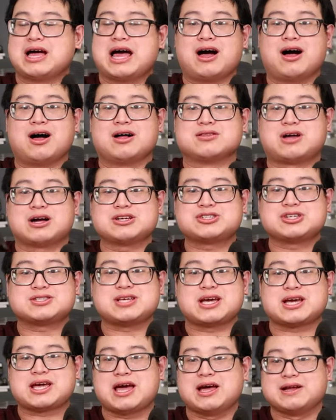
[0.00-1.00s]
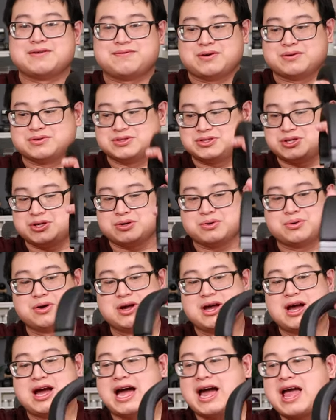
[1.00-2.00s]
Logitech headphones do.
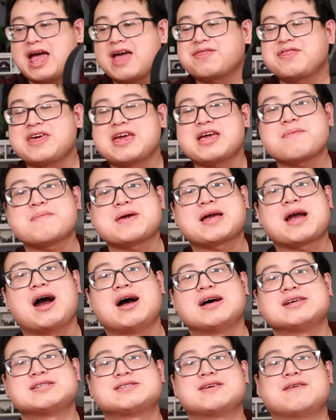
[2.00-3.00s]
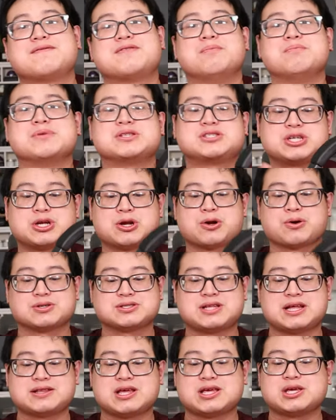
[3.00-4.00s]
And I think because of the
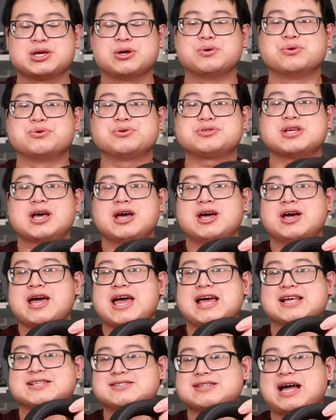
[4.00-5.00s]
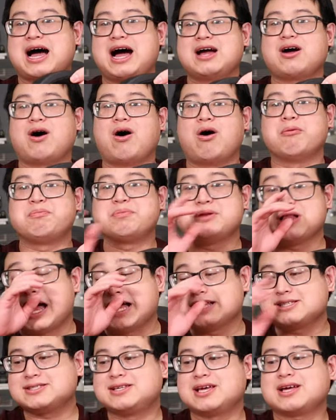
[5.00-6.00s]
materials that they use, it's not all
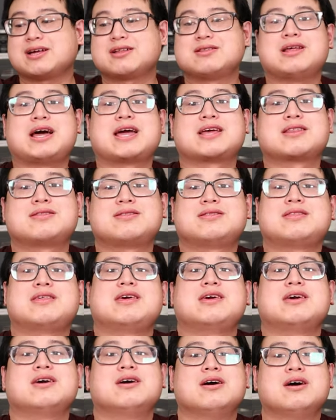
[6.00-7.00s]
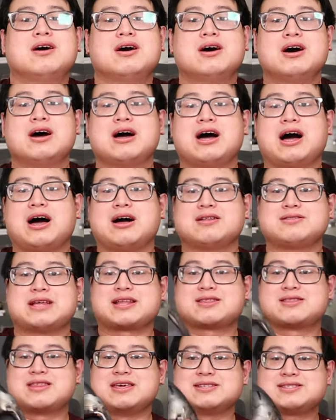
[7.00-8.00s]
plastic like the
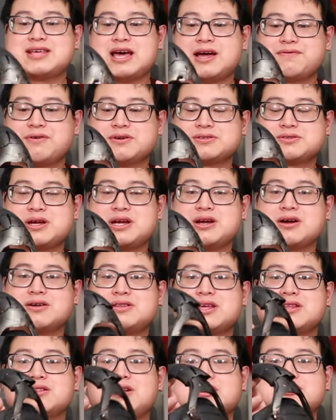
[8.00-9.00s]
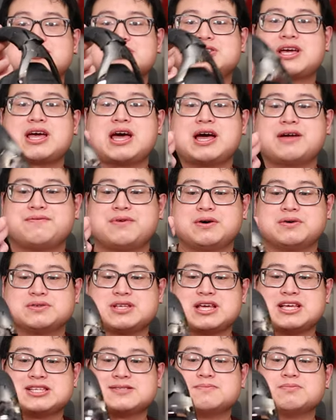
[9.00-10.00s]
like these headphones right here. The Logitech
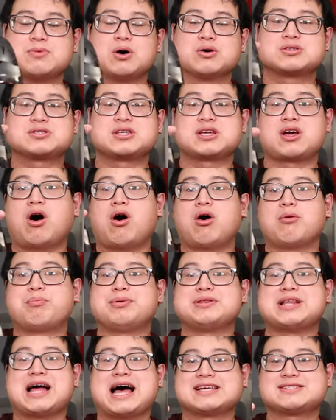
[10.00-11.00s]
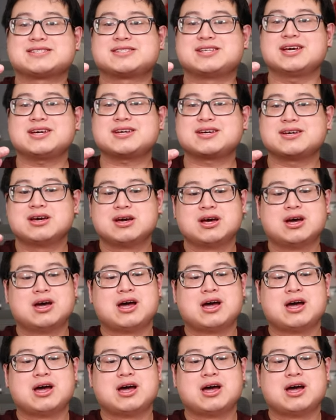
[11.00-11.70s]
headphones is mostly all plastic.